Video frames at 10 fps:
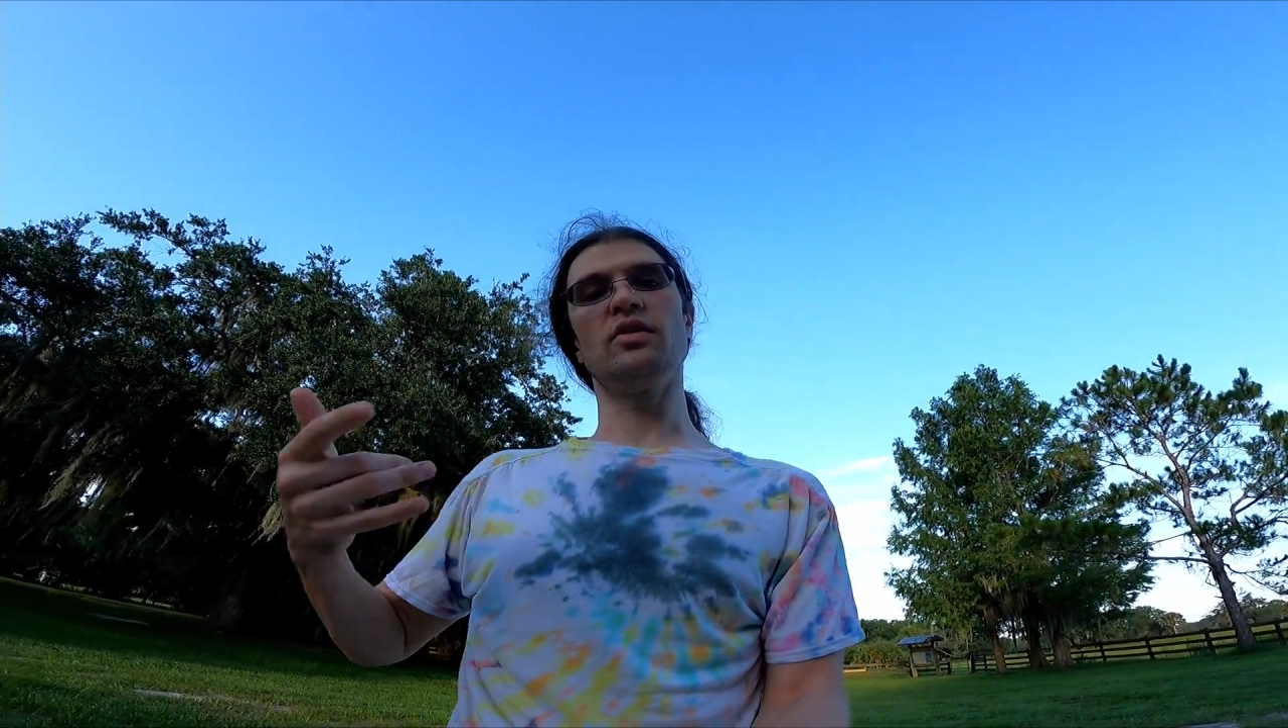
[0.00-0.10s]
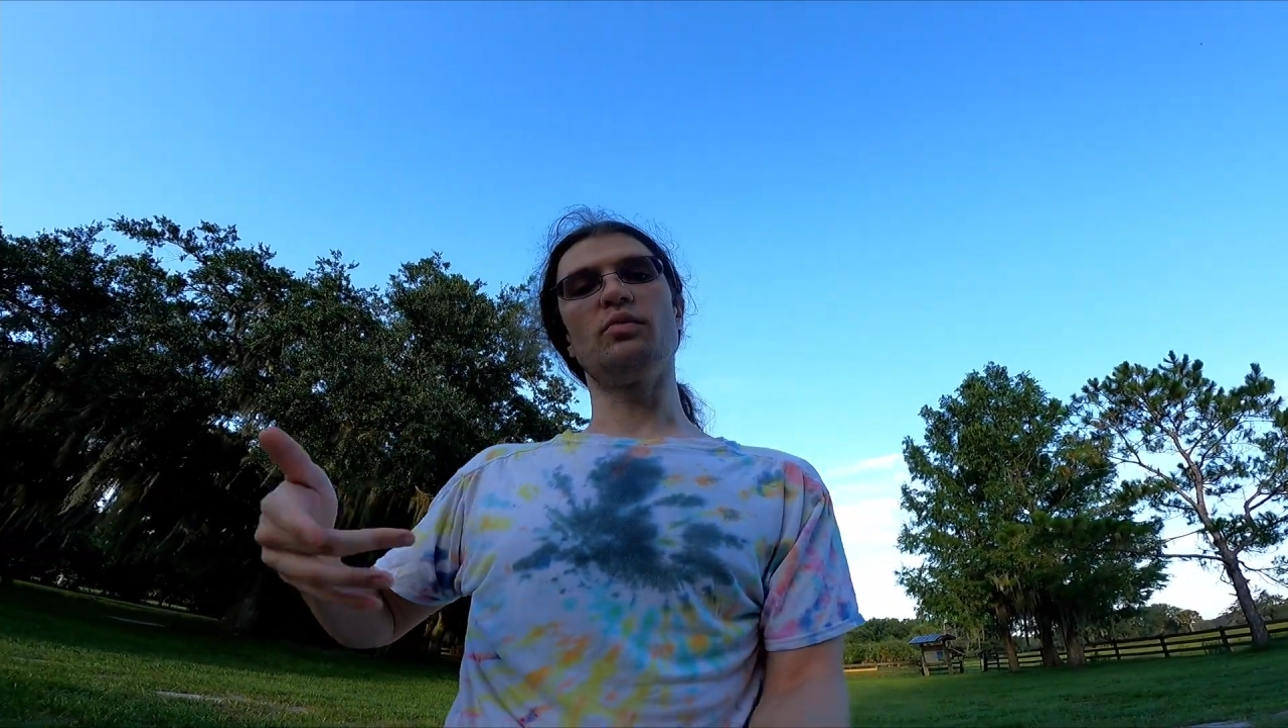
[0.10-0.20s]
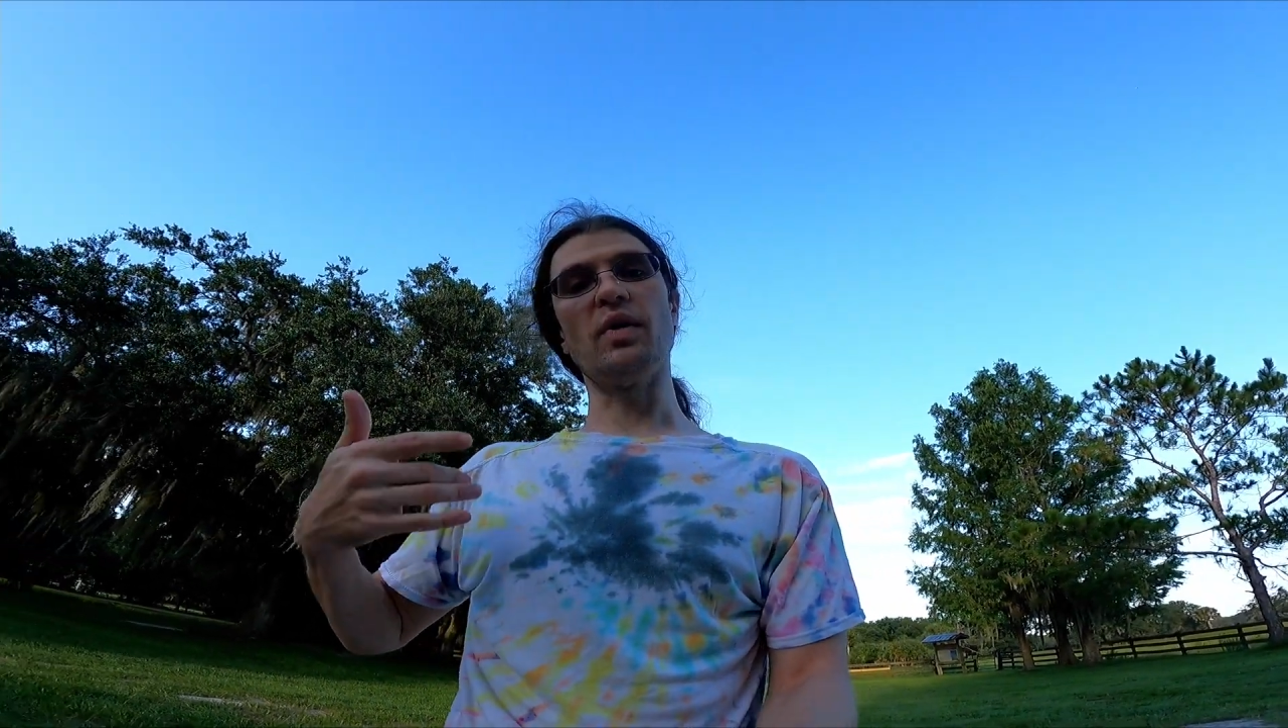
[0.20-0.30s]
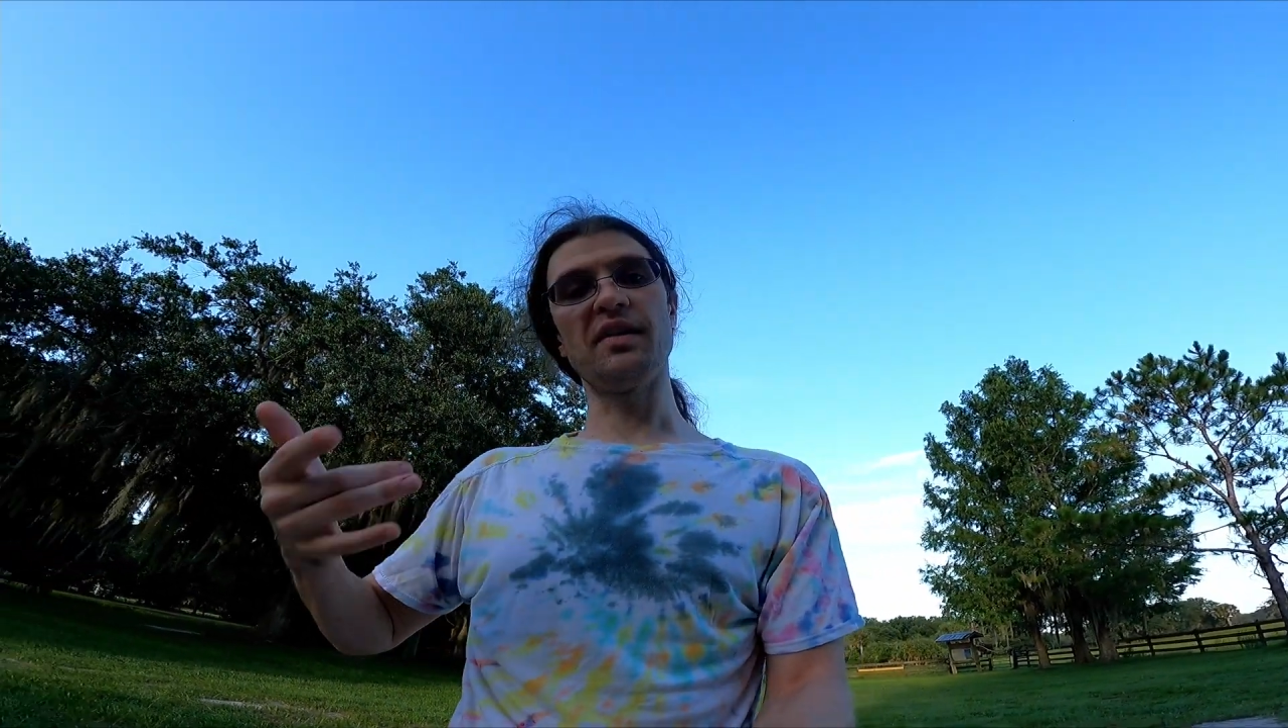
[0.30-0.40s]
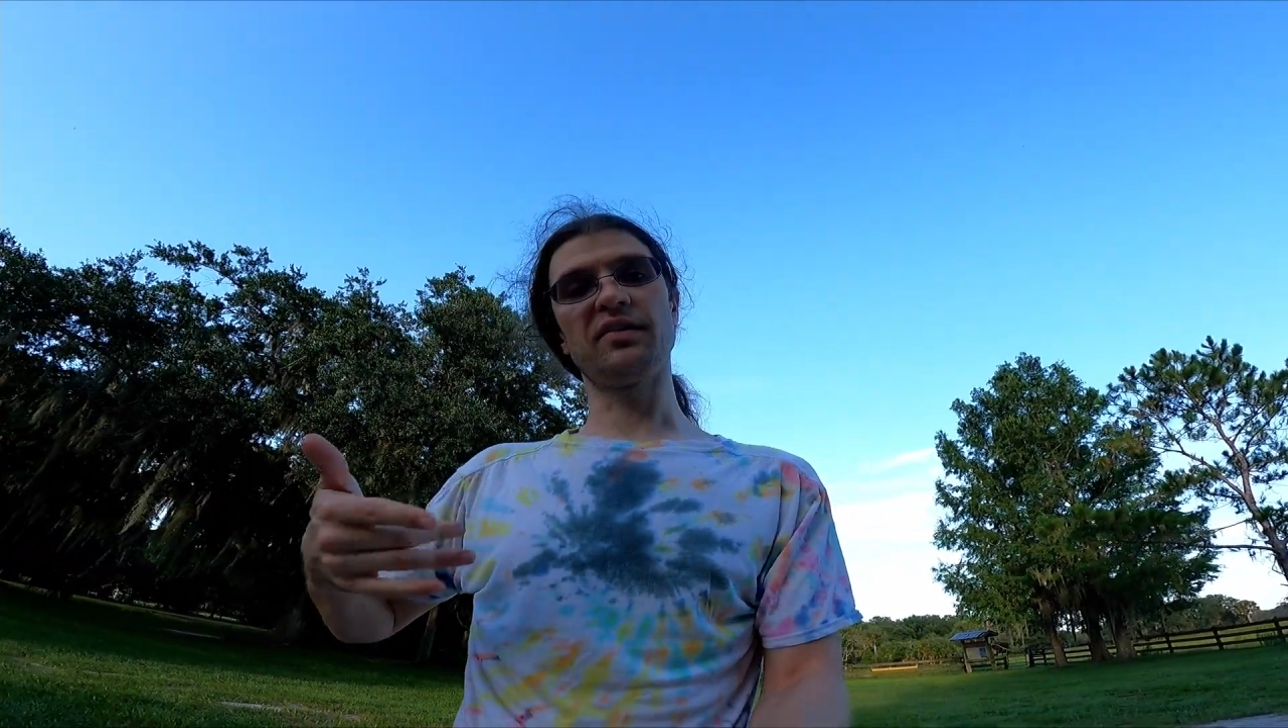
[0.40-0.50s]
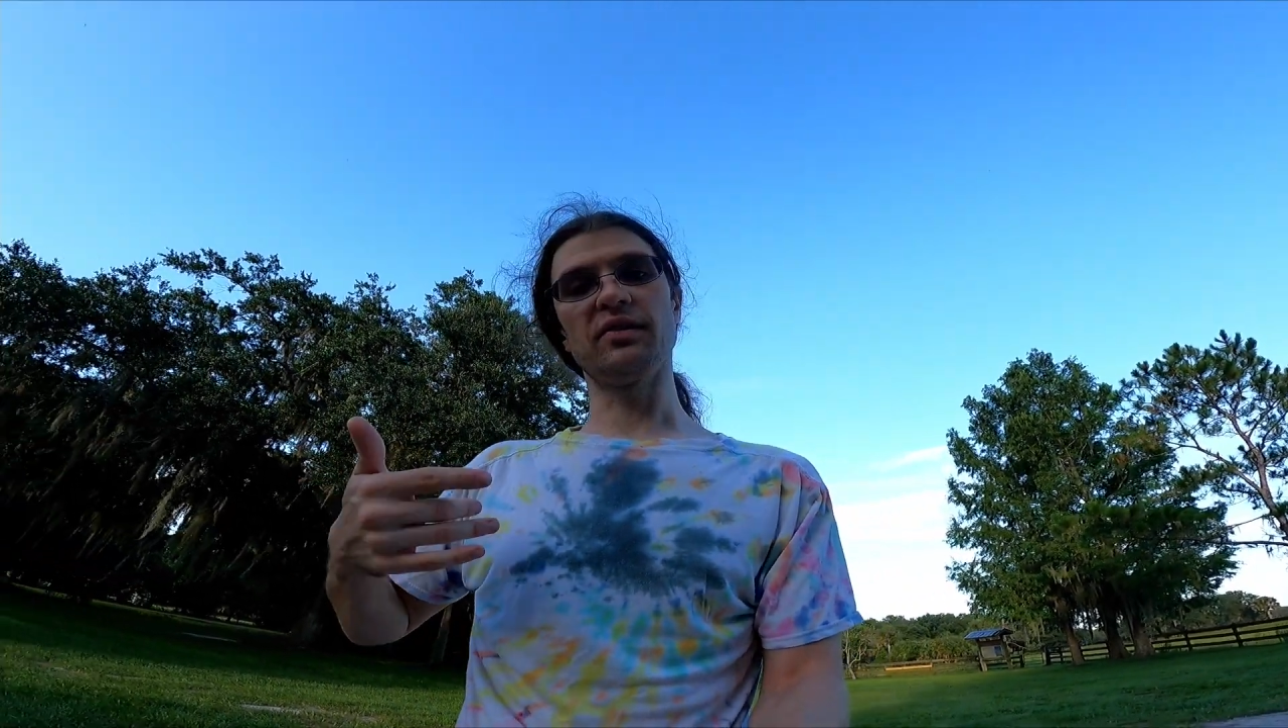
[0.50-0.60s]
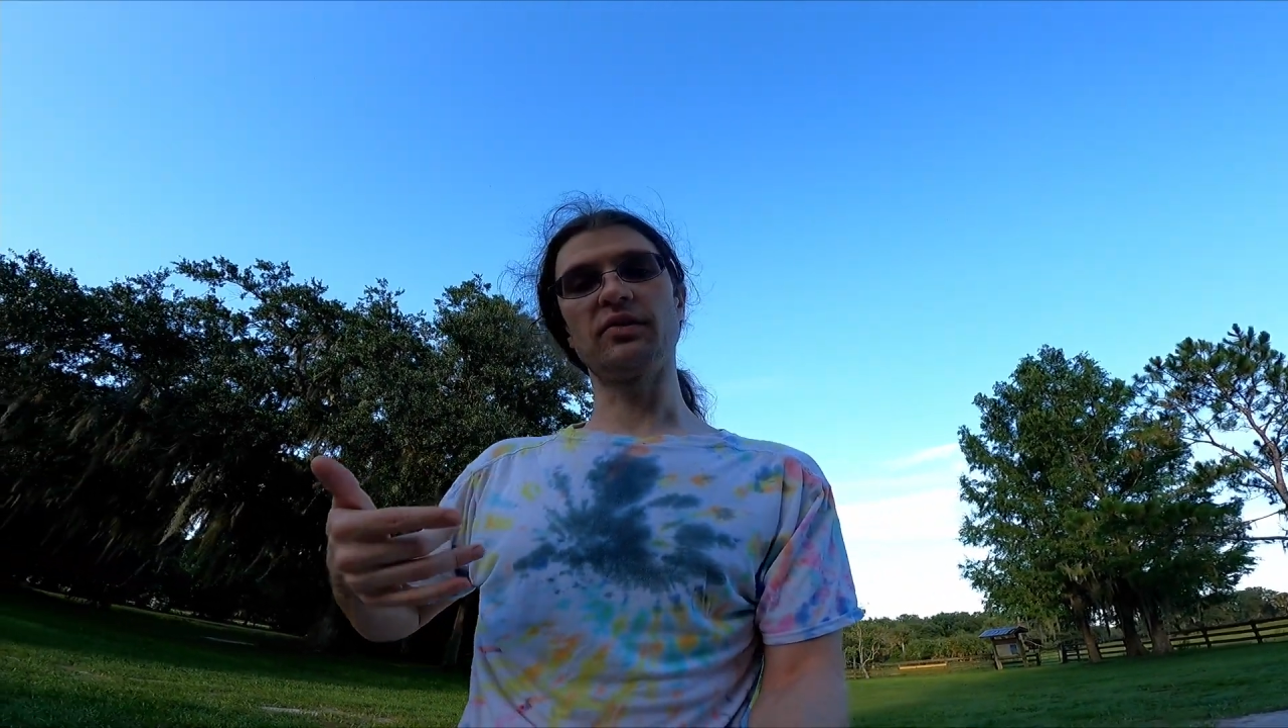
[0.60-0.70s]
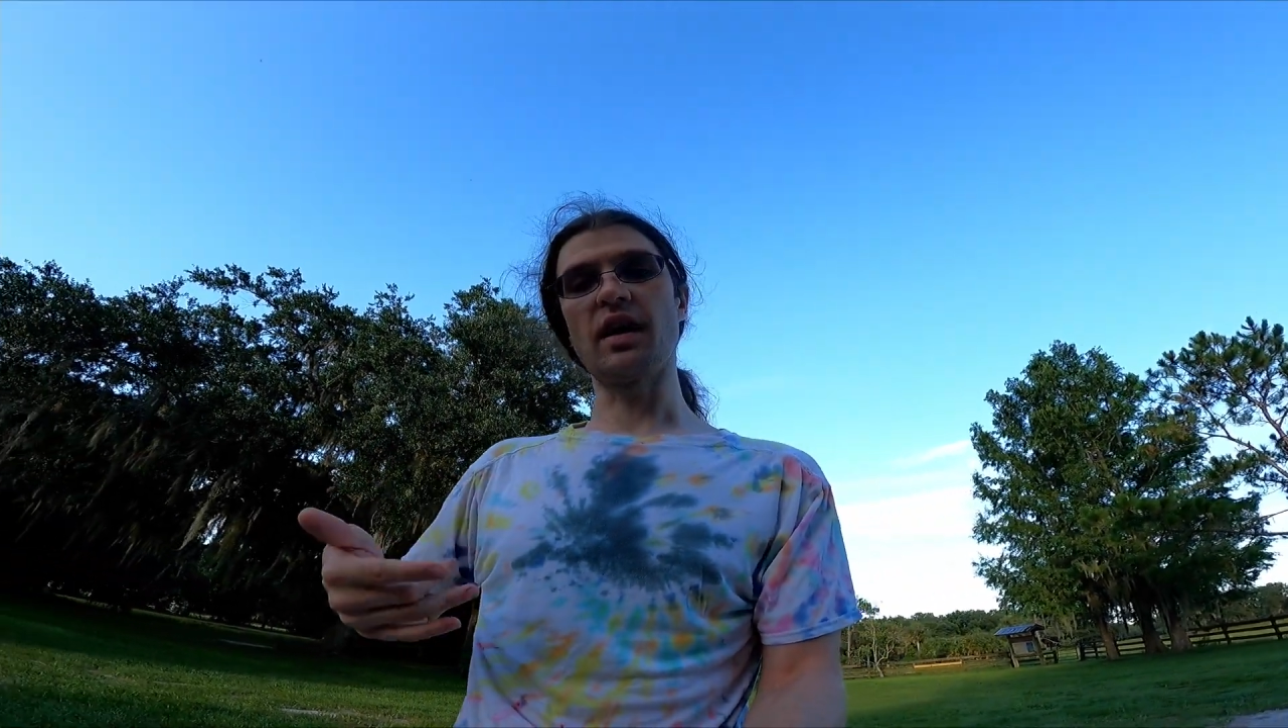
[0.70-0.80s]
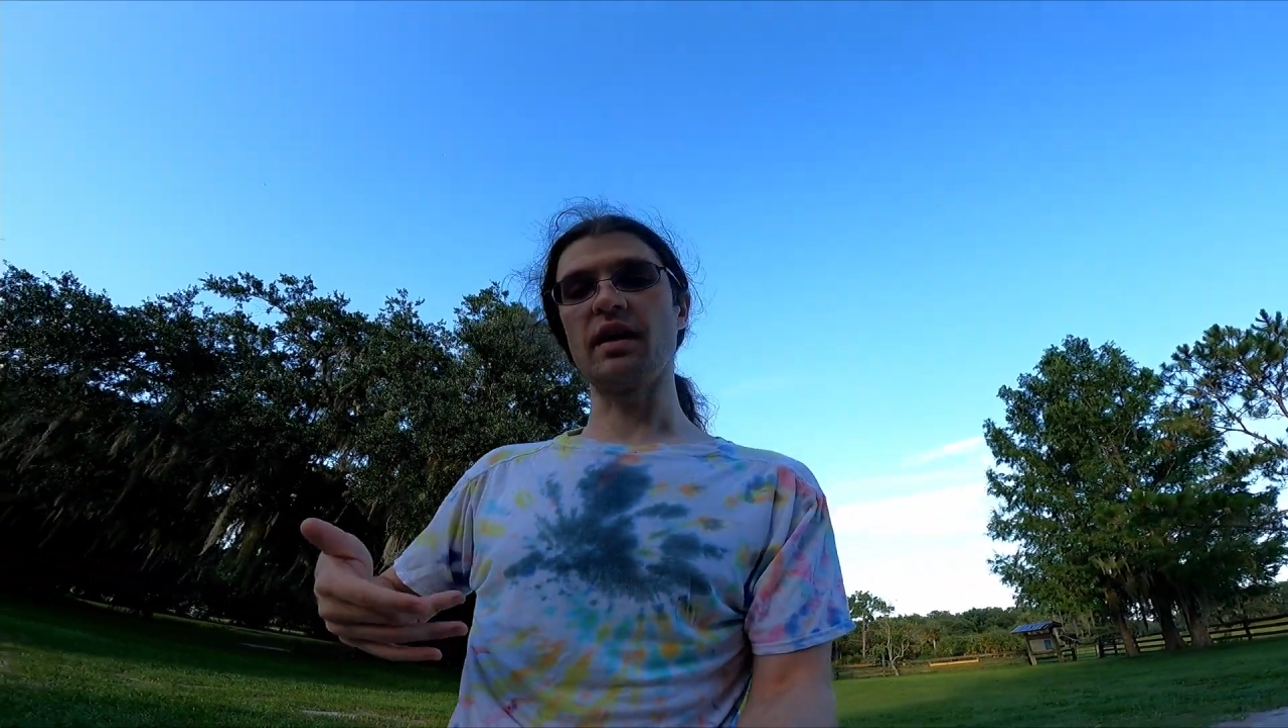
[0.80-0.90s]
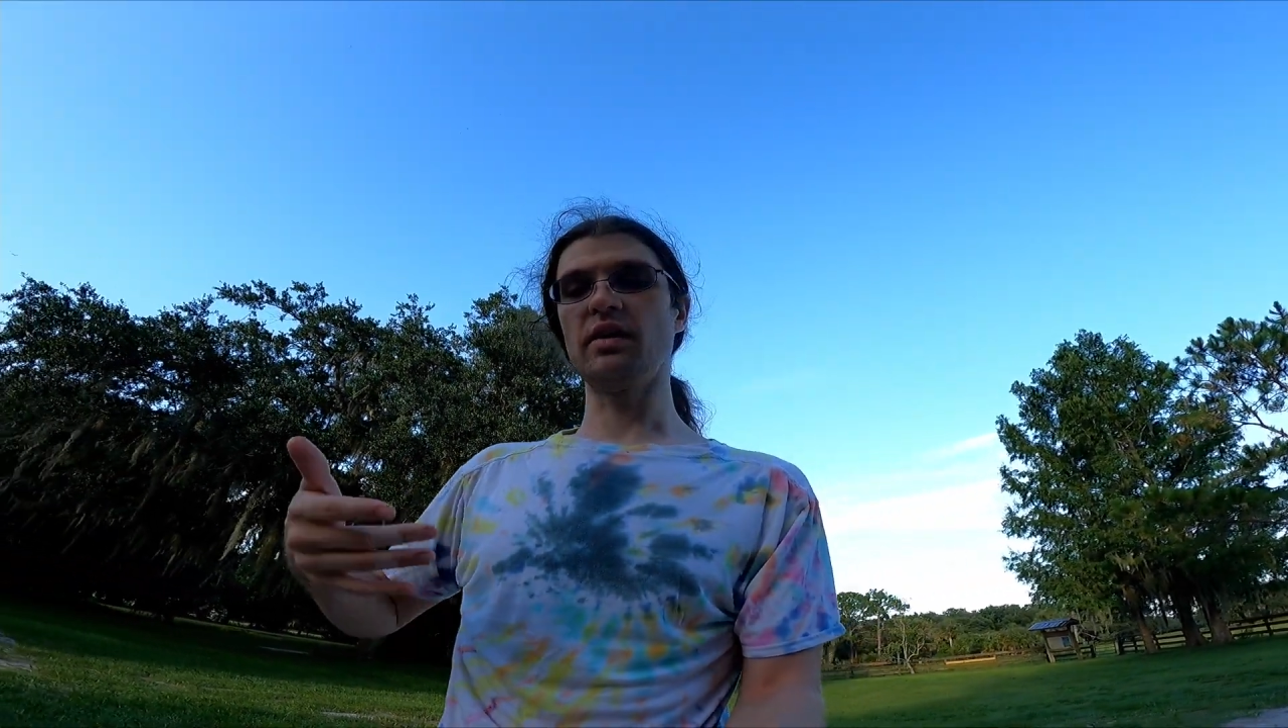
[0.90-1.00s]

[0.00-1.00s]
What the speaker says: your muscles, right?